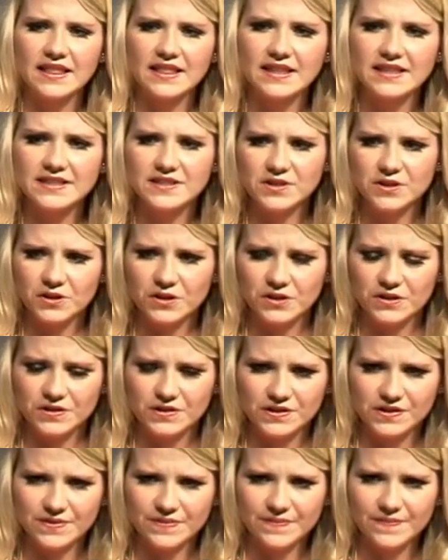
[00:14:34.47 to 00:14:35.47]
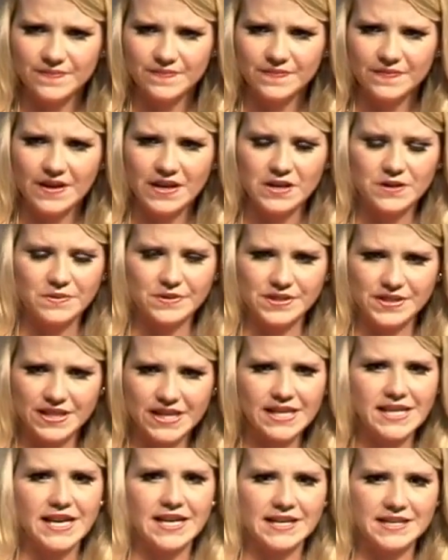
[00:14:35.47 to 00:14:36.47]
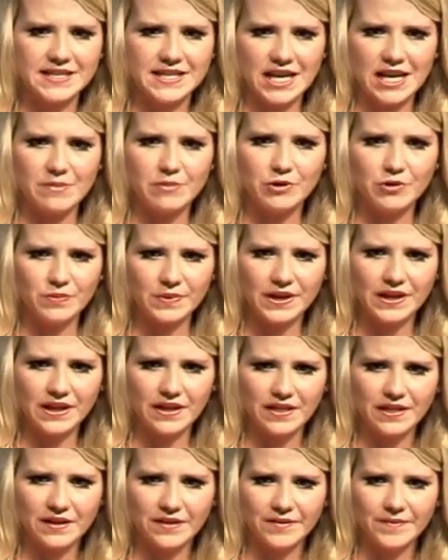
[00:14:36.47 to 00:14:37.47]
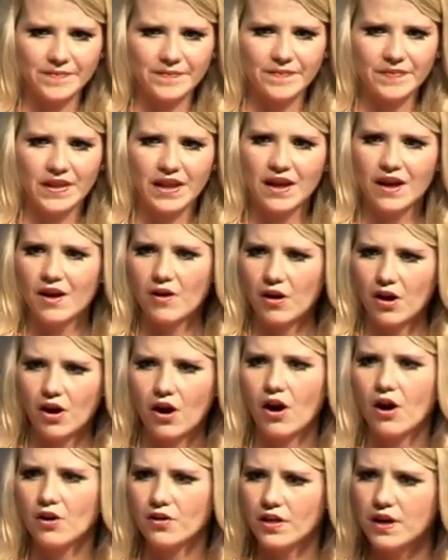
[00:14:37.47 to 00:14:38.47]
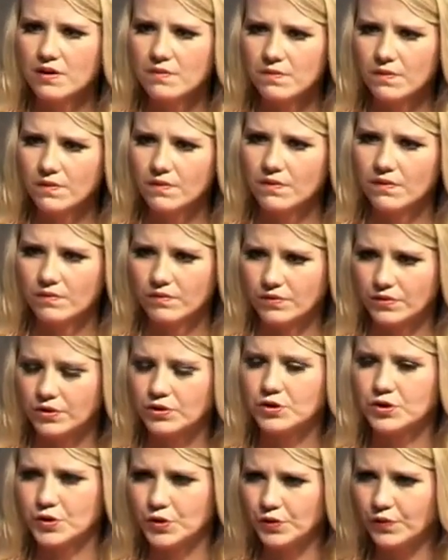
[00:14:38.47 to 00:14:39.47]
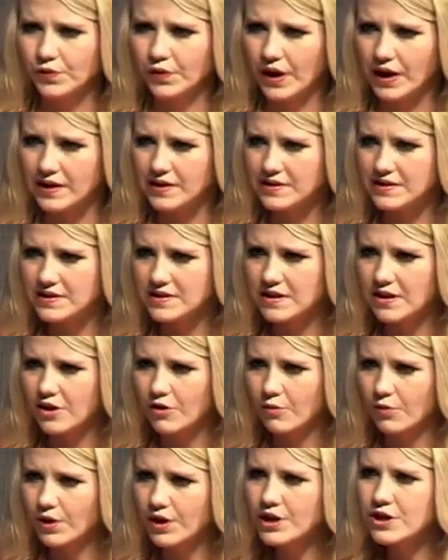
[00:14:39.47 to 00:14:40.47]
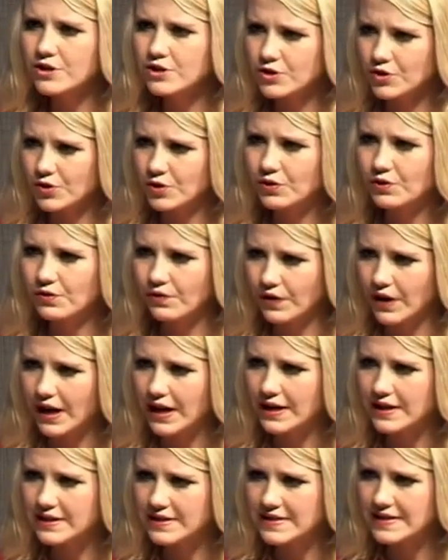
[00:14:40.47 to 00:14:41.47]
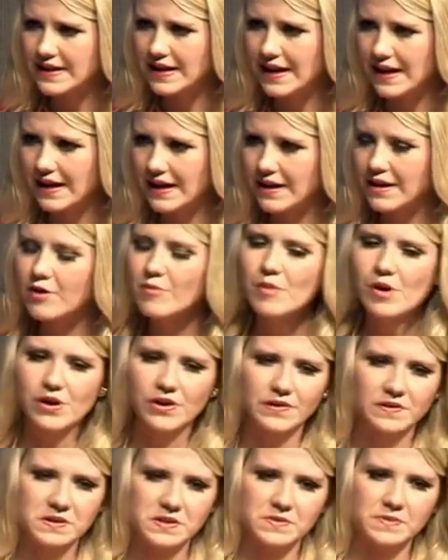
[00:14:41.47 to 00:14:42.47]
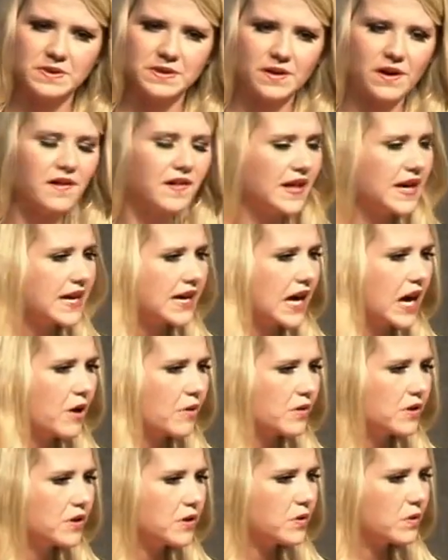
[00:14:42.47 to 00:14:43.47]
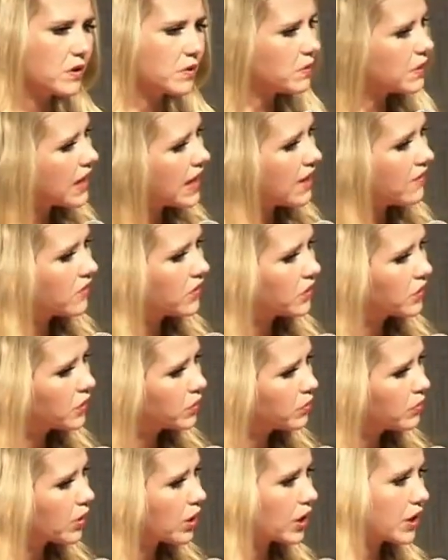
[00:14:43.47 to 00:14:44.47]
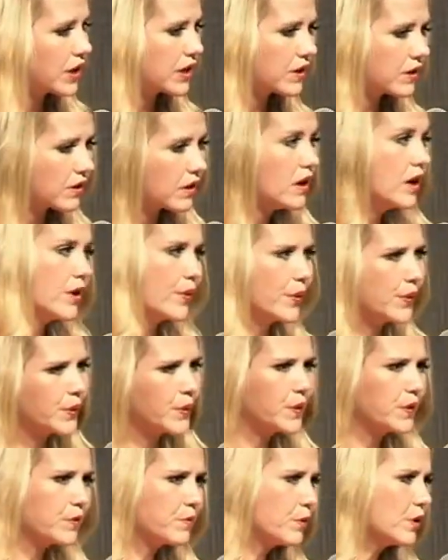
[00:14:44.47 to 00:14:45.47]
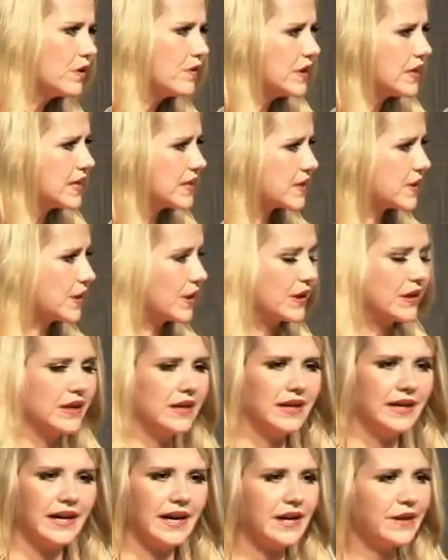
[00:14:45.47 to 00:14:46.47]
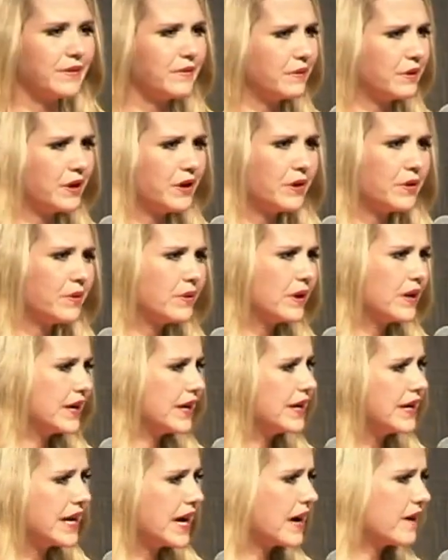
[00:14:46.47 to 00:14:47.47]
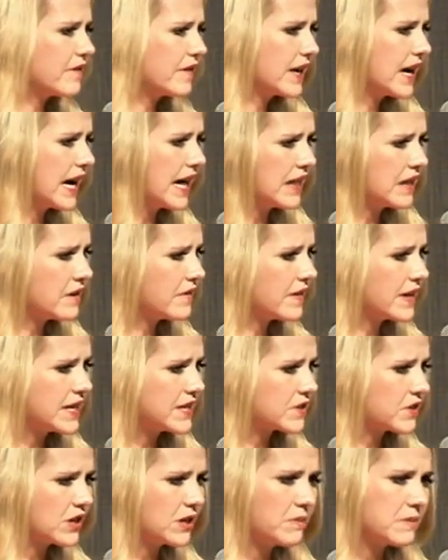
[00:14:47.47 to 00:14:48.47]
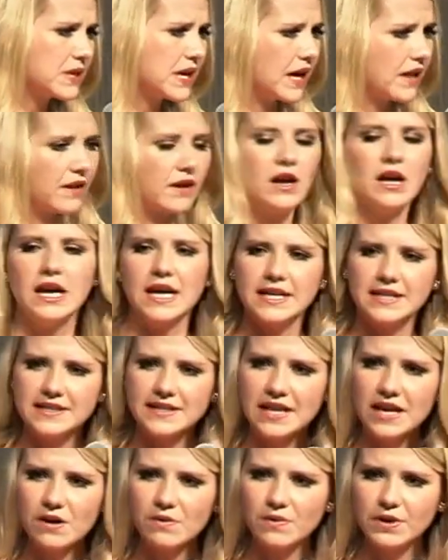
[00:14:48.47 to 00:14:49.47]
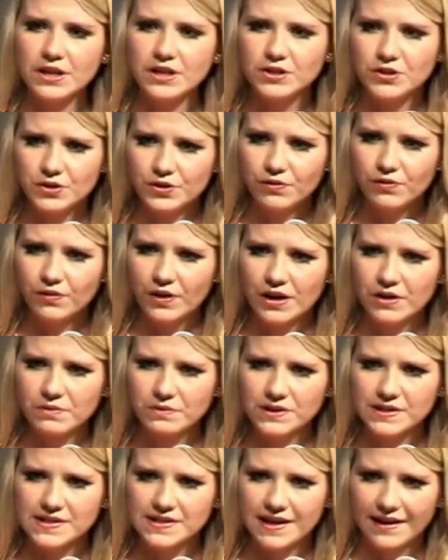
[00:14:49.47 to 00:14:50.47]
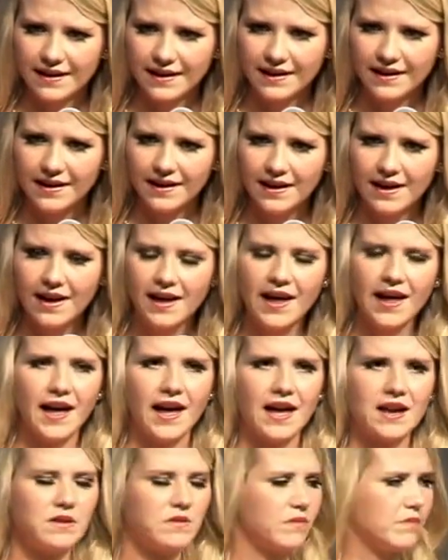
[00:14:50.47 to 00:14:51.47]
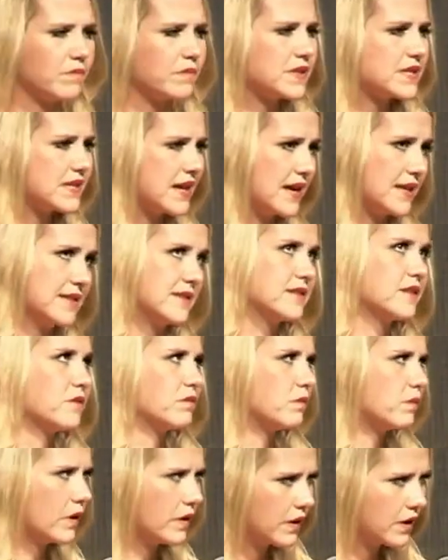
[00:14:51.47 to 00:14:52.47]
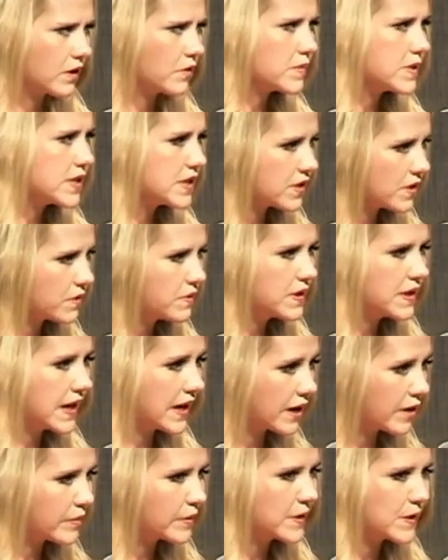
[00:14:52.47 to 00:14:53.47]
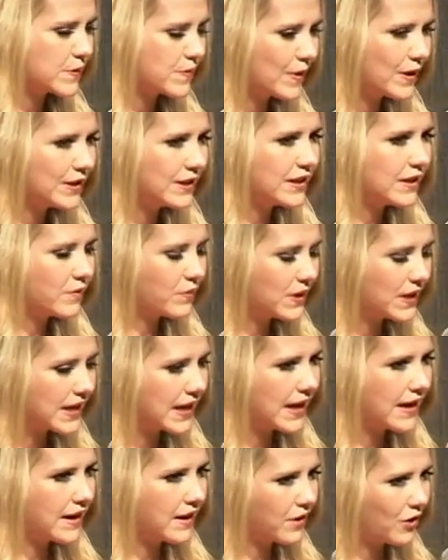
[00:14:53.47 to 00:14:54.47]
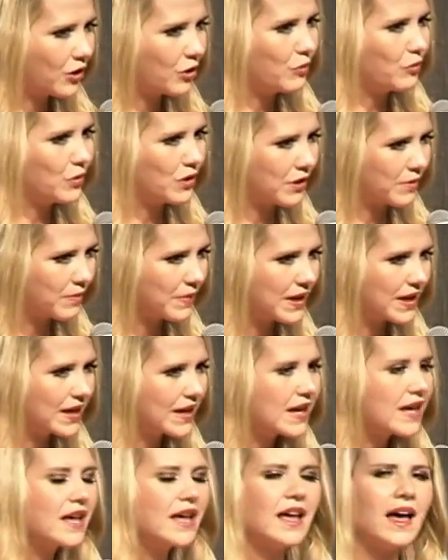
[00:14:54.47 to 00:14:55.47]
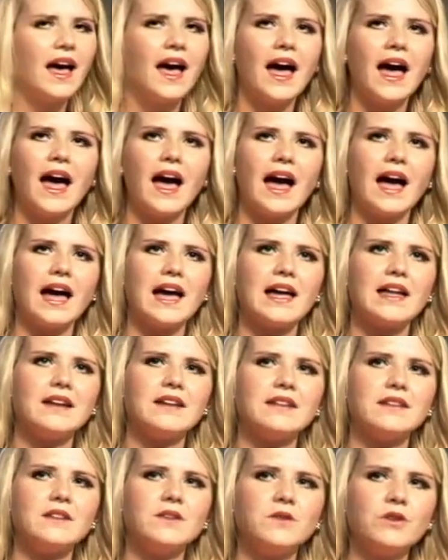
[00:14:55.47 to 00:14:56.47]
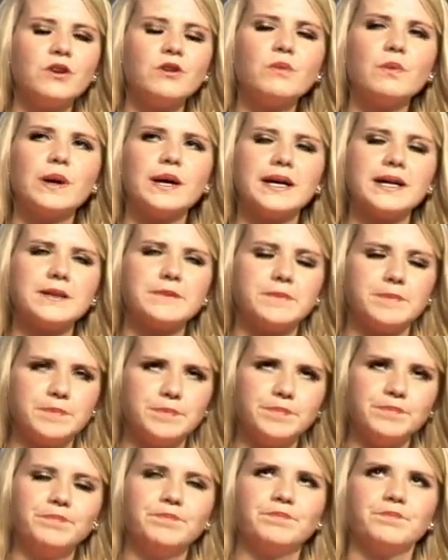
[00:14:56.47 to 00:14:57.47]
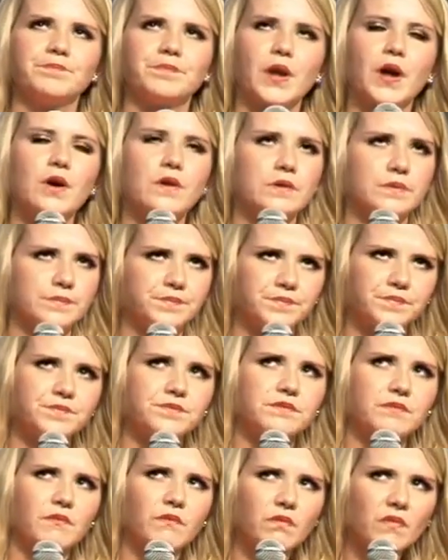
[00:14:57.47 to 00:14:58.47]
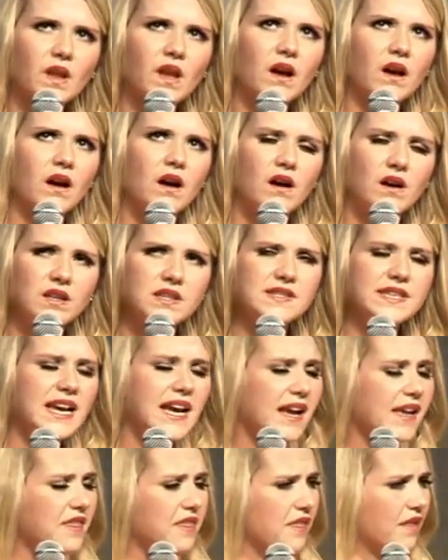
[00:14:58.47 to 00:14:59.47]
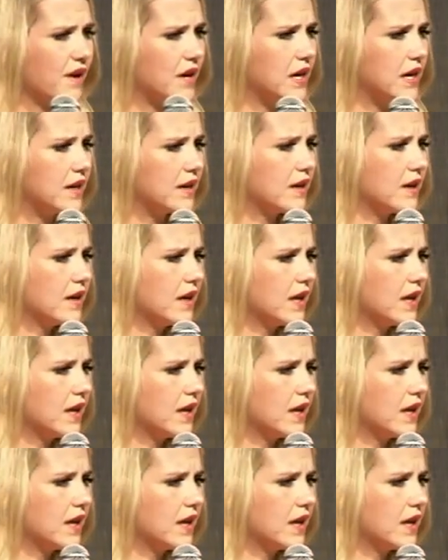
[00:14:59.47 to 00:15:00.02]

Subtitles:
these girls that you were sitting at a table with, are they your true friends? Wouldn't a true friend say, come on, Elizabeth, I'll hang out with you, or we'll have our own party, or we'll go to the movies, or, I don't know, eat half a gallon of ice cream together? Isn't that what a true friend would say? And besides, is it really going to be so terrible spending a weekend at home with me? And you know what? on On second thought,